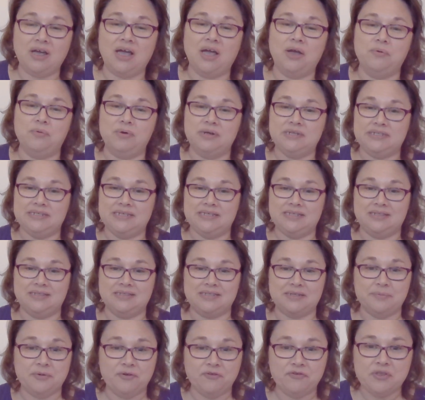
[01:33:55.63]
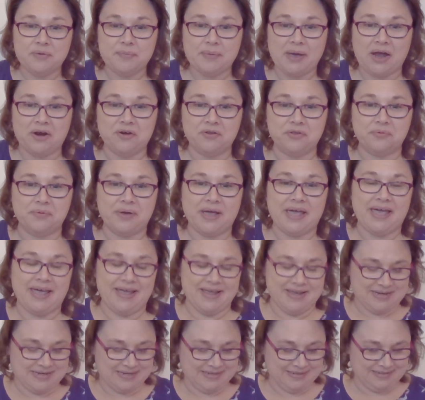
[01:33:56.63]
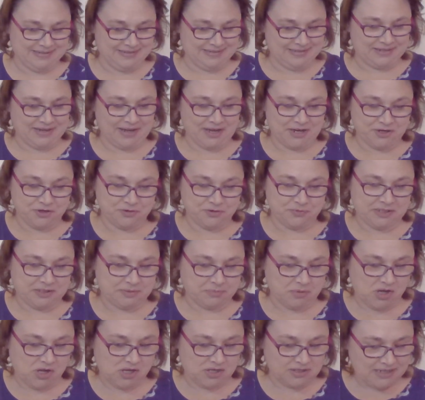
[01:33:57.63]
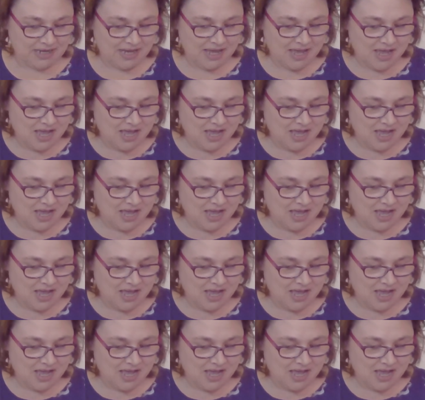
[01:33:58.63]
I want to get some of them out of the way so I can do my smalls.